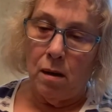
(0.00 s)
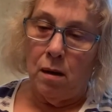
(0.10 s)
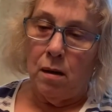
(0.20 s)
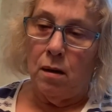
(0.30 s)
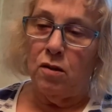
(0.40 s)

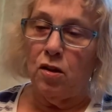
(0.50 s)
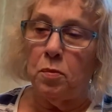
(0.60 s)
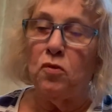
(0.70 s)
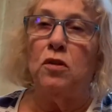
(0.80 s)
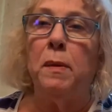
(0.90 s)
This is
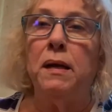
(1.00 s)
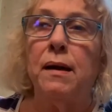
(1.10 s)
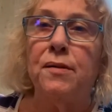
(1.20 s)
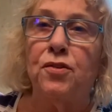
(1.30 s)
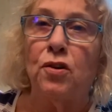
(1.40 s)
supposed to be a
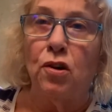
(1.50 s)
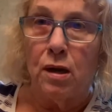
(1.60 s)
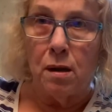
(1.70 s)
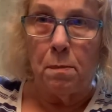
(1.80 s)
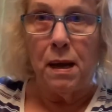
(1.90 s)
nicer
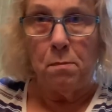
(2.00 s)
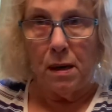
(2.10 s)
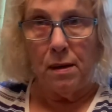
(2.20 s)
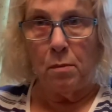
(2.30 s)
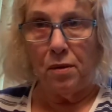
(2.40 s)
looking paint by
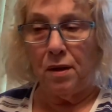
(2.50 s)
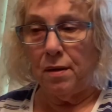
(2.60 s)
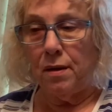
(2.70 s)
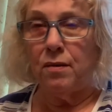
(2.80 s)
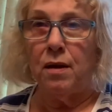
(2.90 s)
number thing
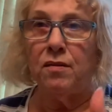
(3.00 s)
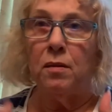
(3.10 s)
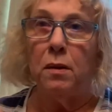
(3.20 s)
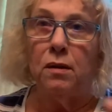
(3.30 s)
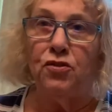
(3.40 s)
than say
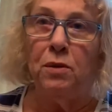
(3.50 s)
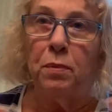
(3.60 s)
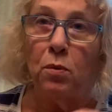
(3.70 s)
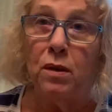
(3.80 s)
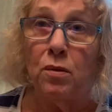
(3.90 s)
some of the
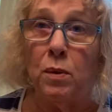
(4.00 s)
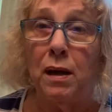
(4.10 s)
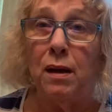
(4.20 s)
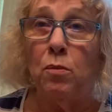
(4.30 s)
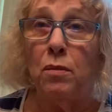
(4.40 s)
cheaper ones we
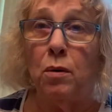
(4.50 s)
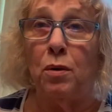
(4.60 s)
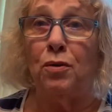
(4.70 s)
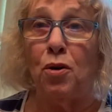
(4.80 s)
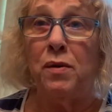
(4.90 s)
had when we were
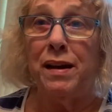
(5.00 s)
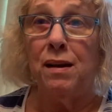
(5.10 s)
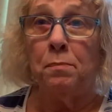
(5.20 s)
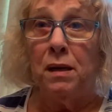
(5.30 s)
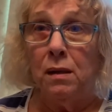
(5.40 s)
growing
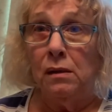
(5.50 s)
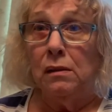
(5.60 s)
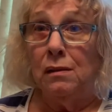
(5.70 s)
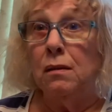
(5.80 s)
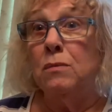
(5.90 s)
up.
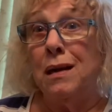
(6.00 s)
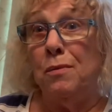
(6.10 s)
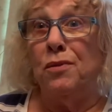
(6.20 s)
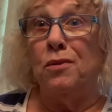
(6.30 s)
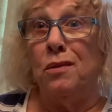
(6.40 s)
Now when I
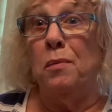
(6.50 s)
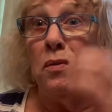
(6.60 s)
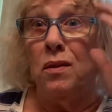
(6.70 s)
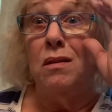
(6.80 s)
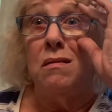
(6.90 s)
was growing up,
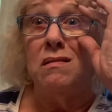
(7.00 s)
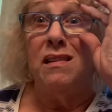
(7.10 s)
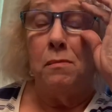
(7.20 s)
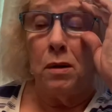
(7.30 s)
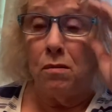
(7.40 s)
it's a long
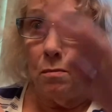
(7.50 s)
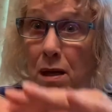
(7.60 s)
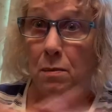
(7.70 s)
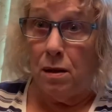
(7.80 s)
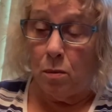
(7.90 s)
time ago.
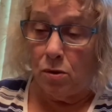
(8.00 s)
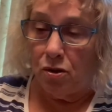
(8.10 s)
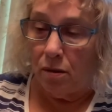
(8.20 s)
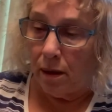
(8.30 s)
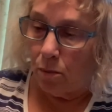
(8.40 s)
Maybe the ones
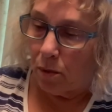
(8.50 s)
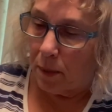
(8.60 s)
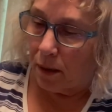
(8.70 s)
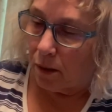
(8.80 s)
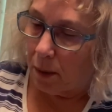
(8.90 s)
you had were better, but